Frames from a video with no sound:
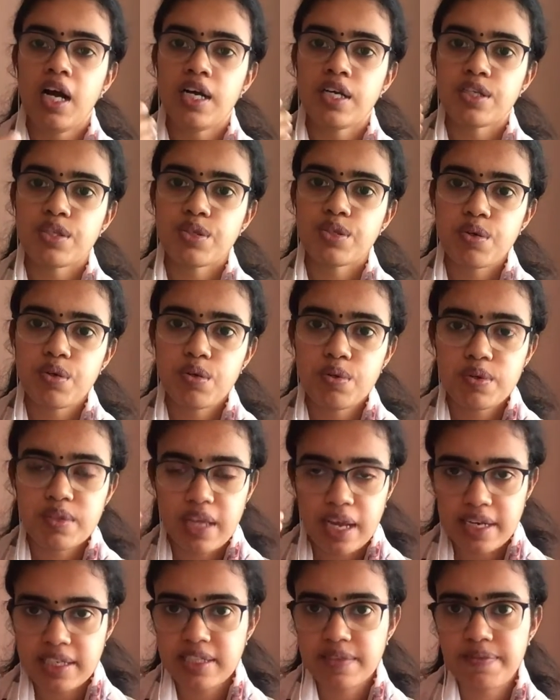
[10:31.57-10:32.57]
so
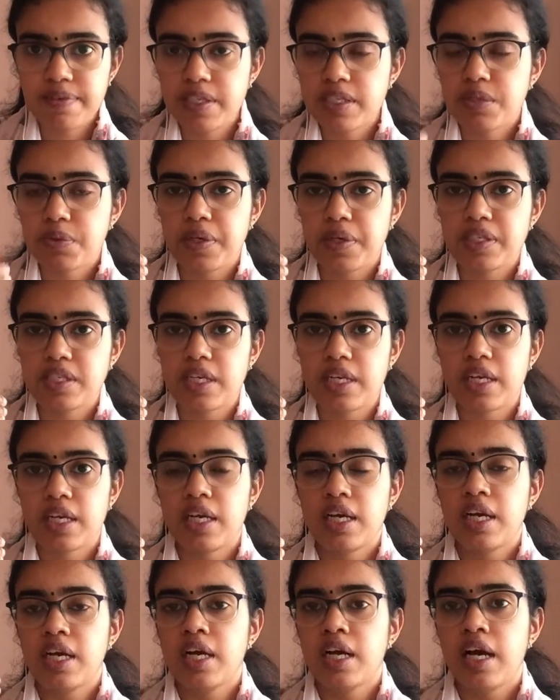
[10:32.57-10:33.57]
that is the first question,
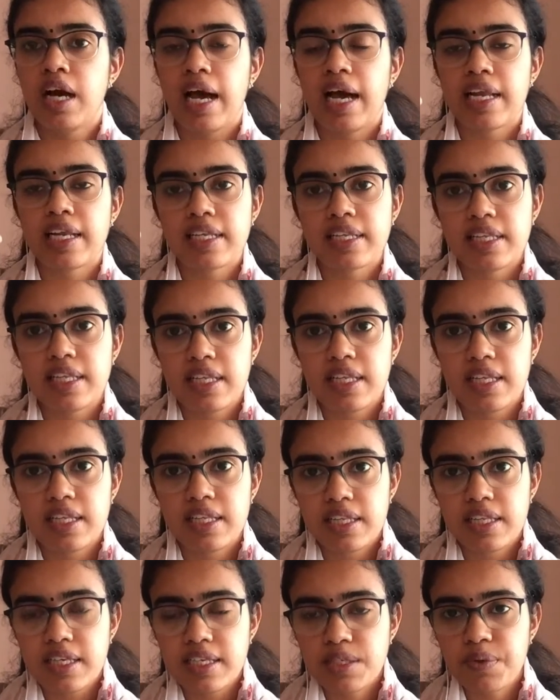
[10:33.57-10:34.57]
and
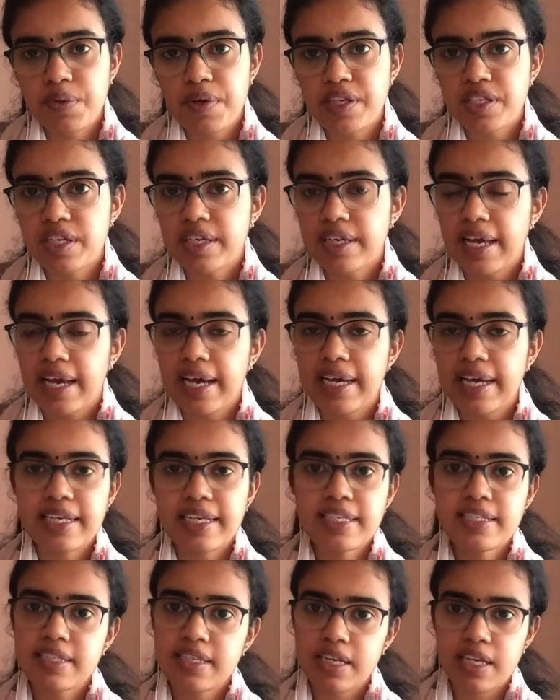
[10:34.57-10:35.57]
this question
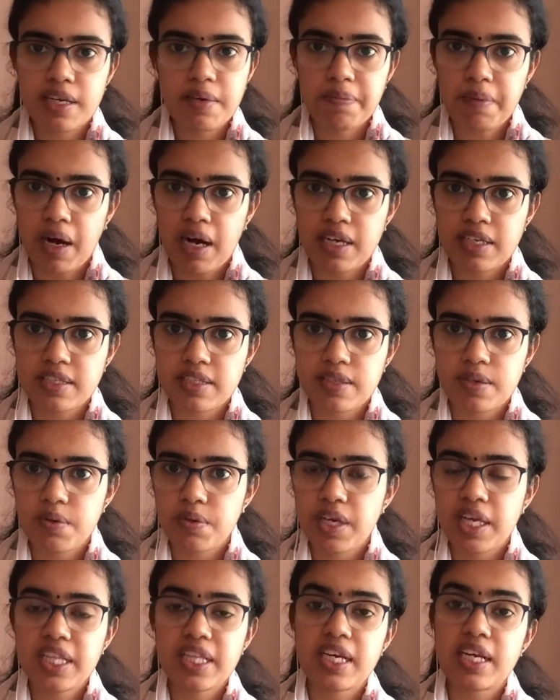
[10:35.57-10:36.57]
carries 3 marks.
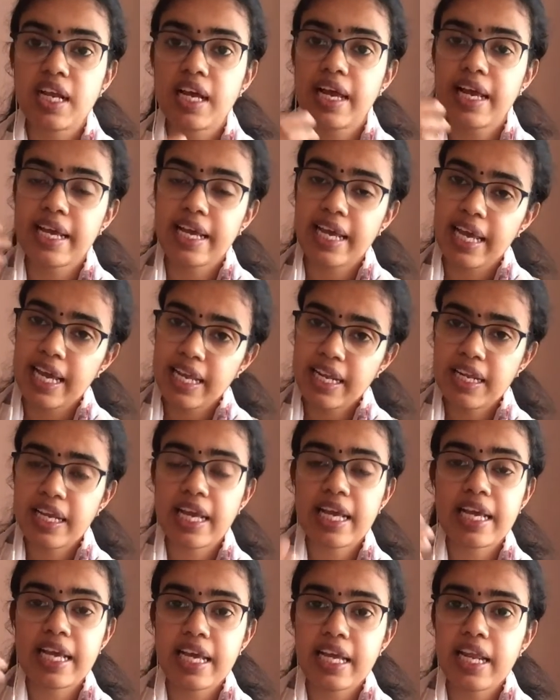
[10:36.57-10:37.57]
Okay,
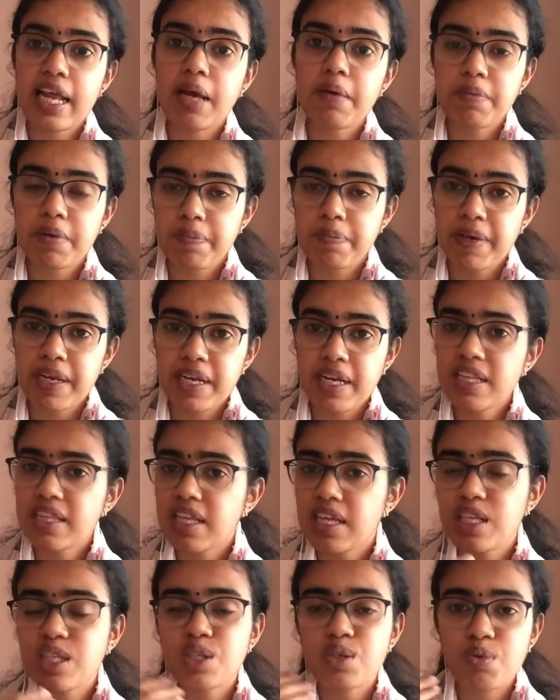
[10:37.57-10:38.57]
again I am repeating,
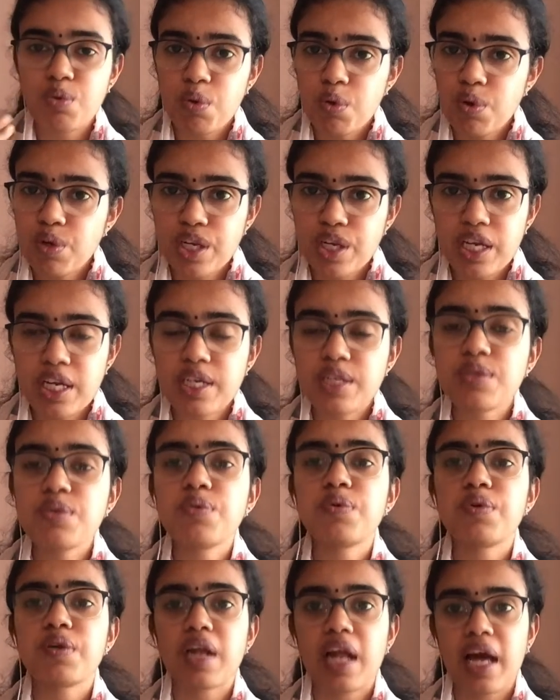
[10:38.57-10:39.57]
there is no need
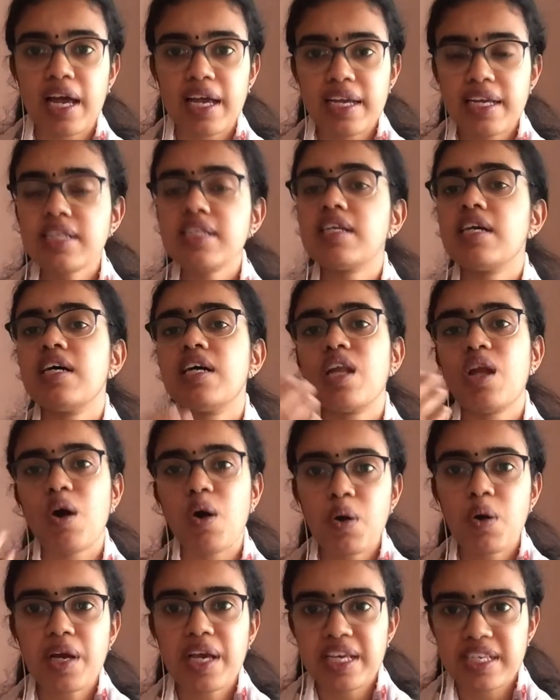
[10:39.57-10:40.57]
to write
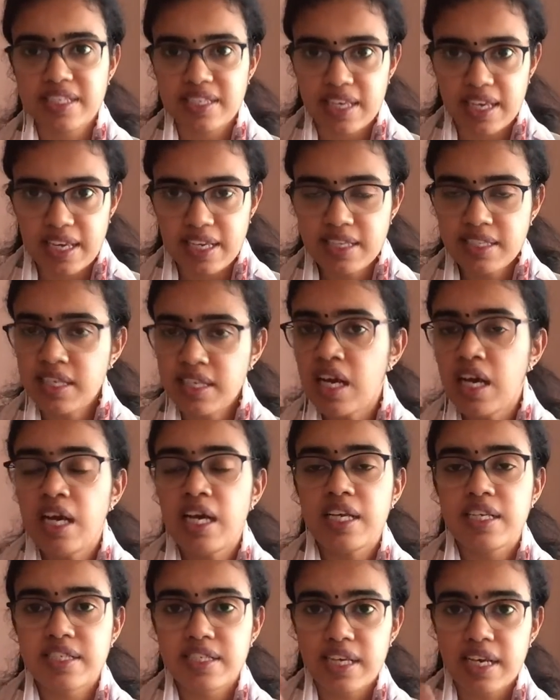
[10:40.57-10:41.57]
long essays,
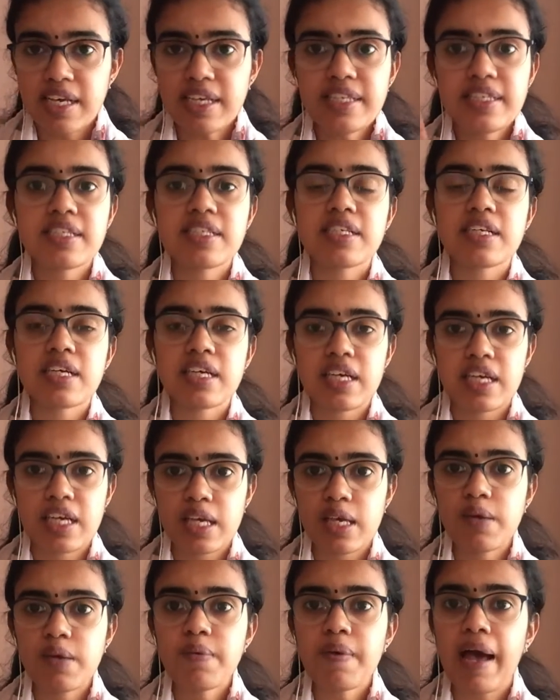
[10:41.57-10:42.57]
just
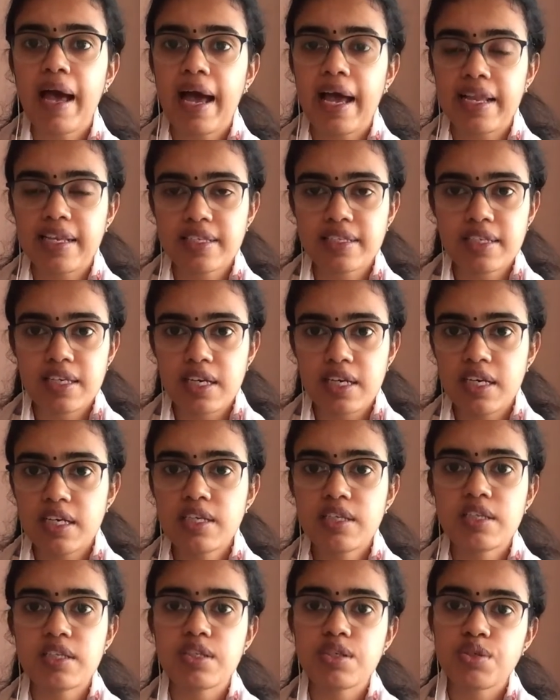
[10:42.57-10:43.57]
give answer
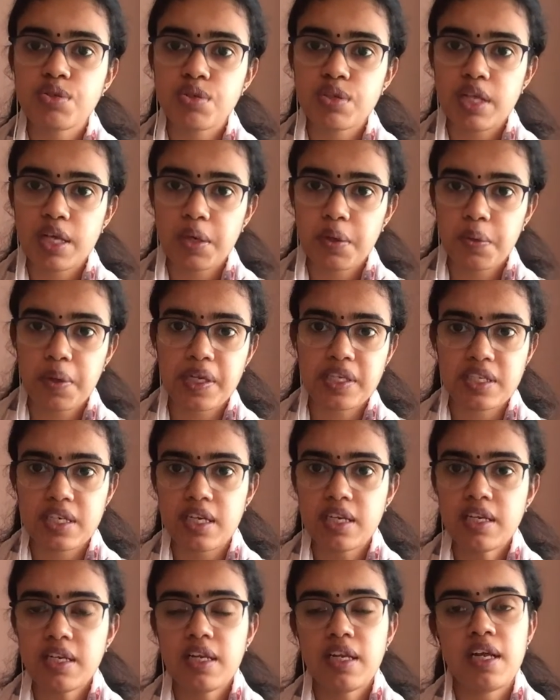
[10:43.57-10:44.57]
to the
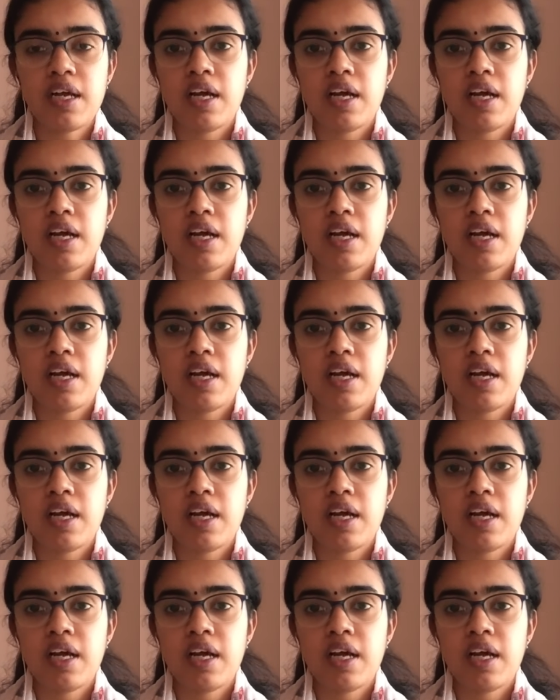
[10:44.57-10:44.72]
question